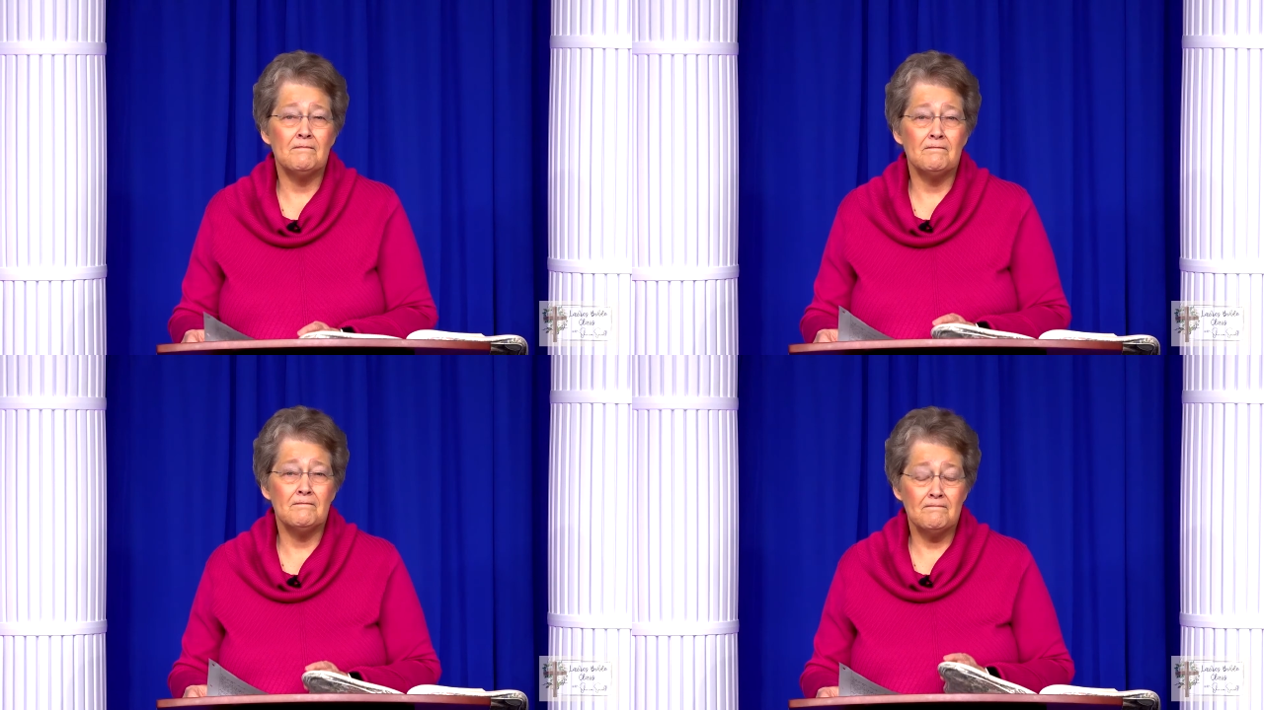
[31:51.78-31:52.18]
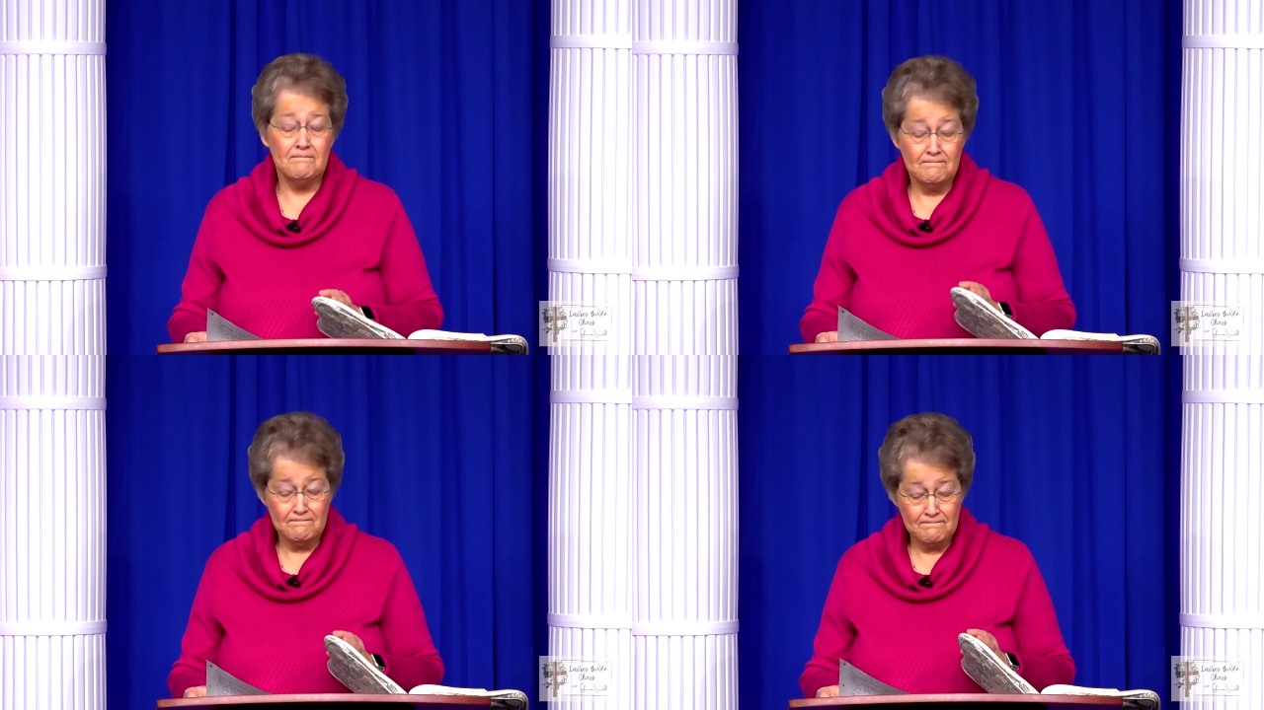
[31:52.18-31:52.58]

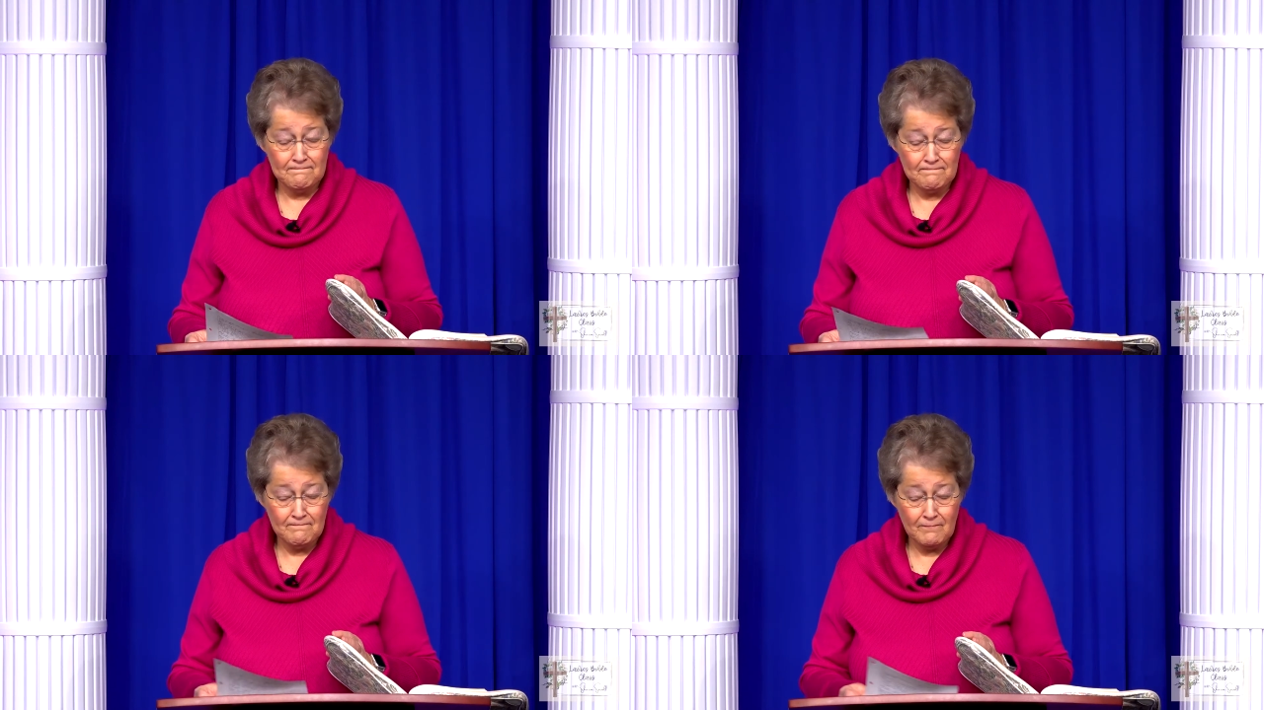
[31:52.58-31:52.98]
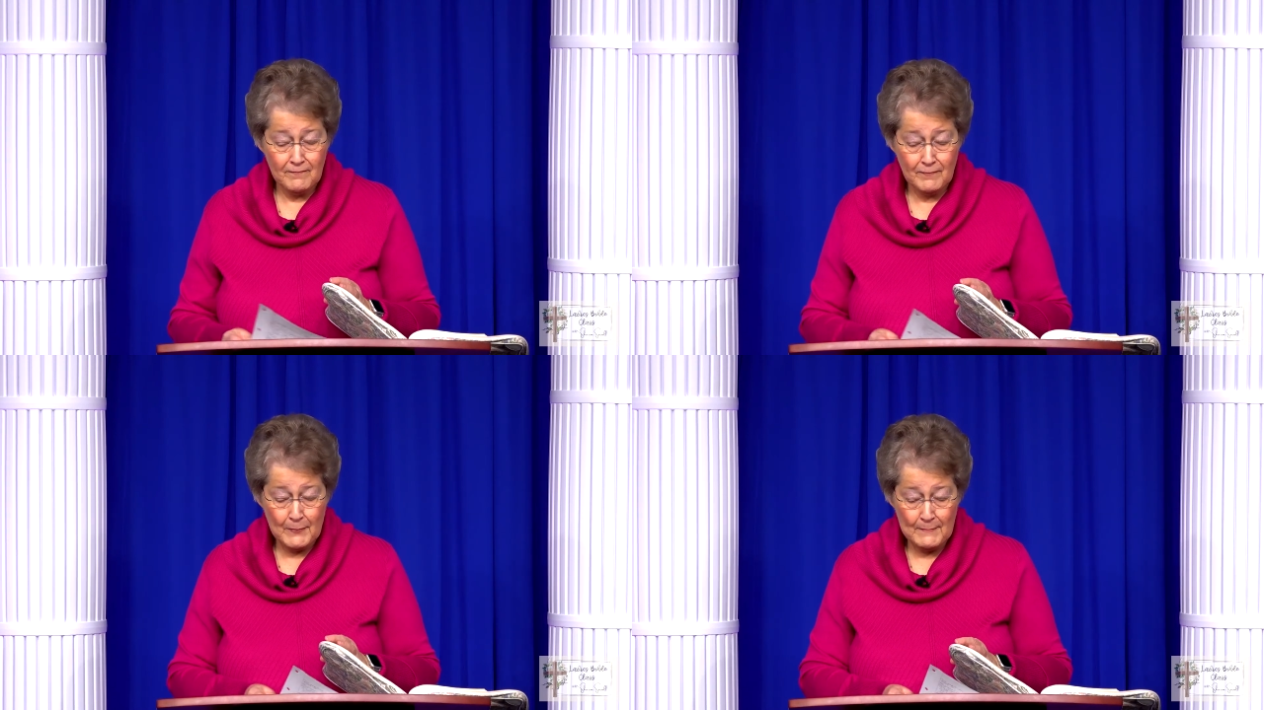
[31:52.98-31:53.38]

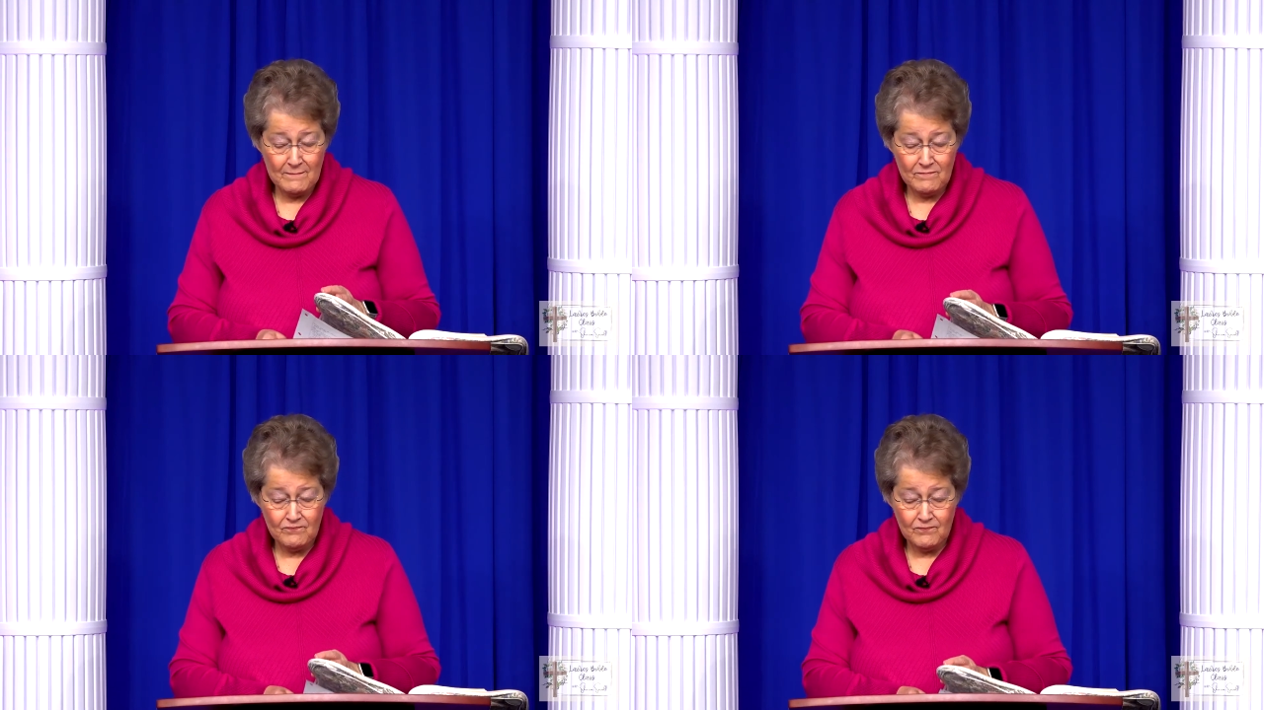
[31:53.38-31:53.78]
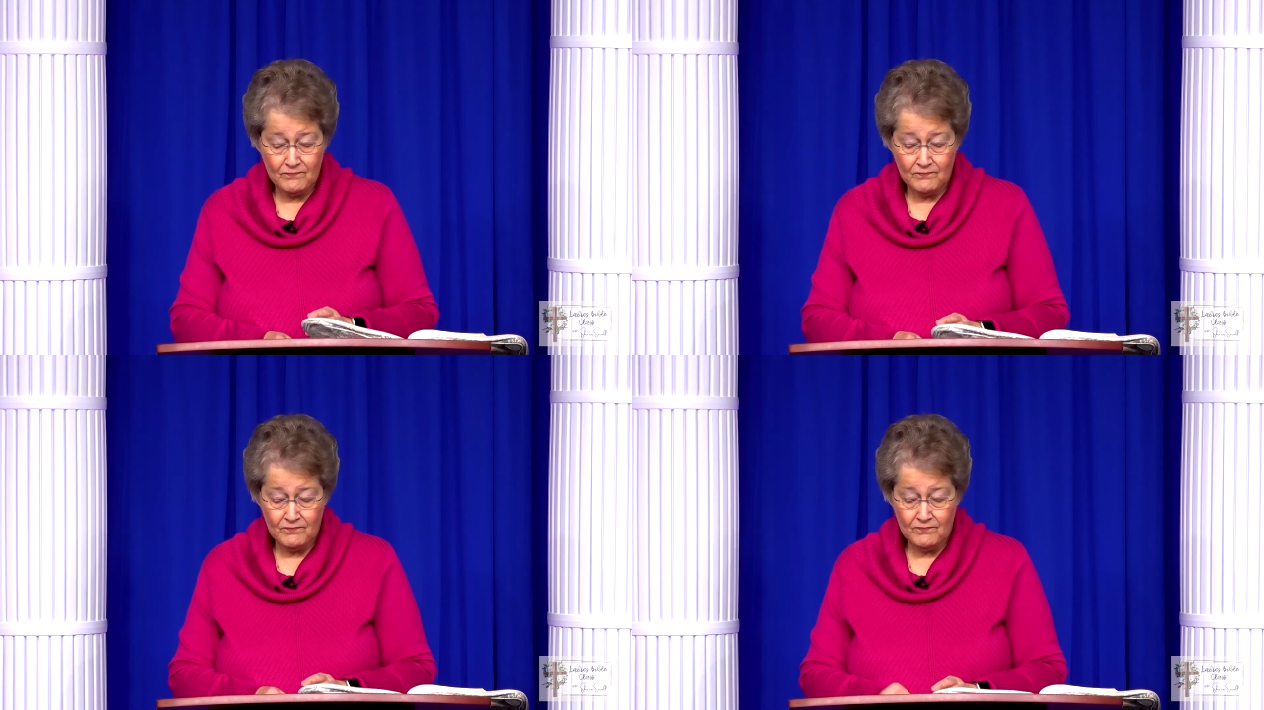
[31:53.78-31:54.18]

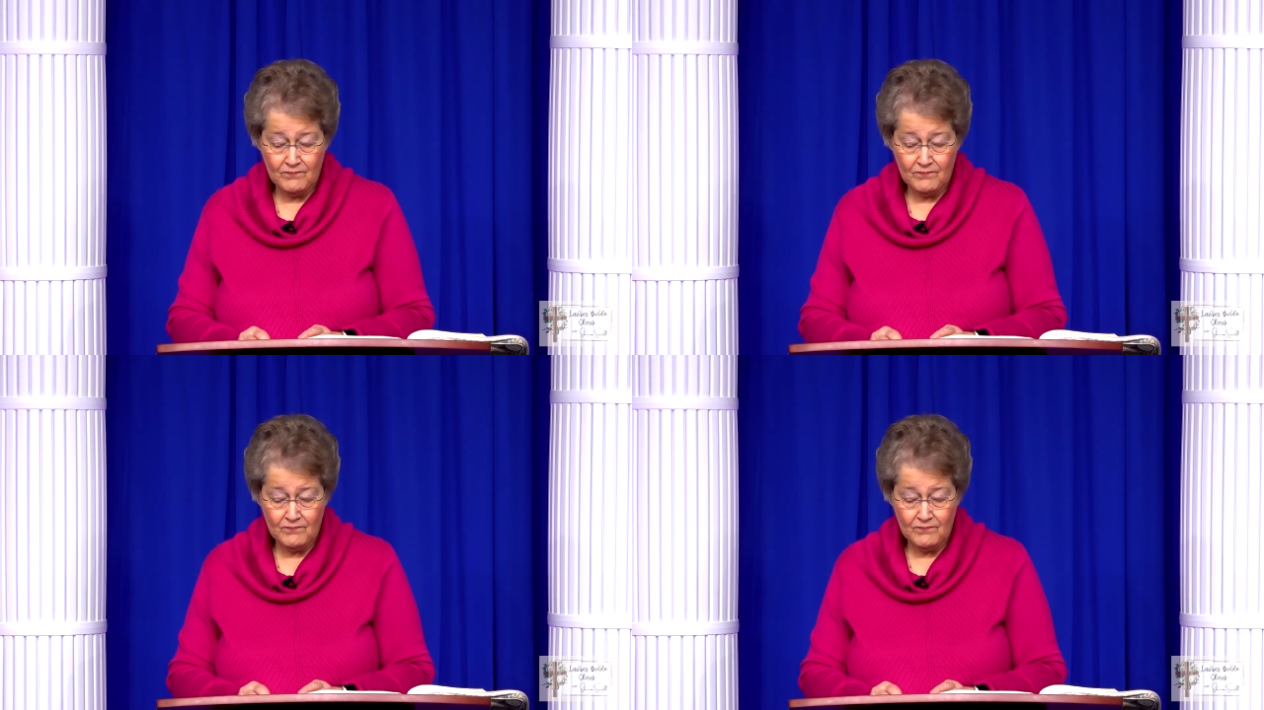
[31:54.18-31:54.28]
Nothing is said.